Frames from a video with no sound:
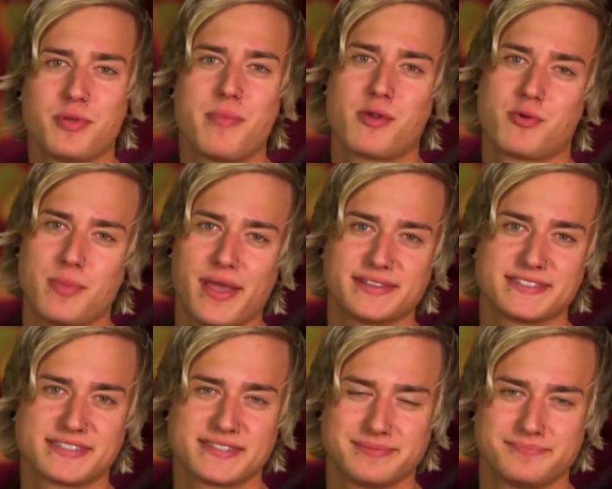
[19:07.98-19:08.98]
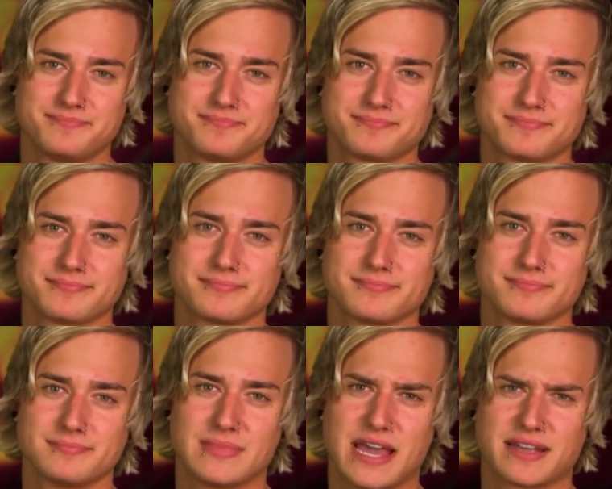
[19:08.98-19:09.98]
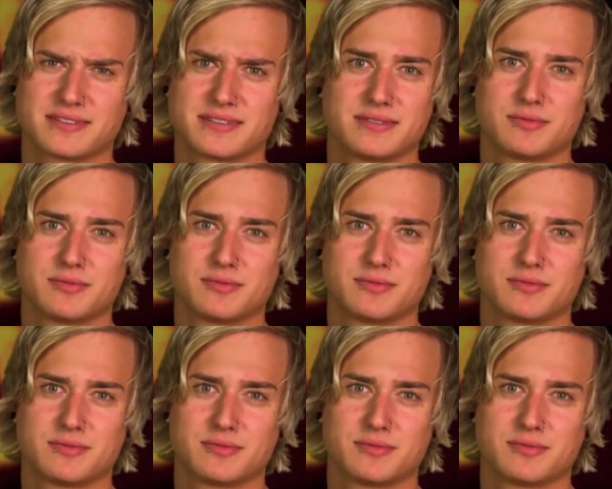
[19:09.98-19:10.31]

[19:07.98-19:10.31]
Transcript: with my roommates ex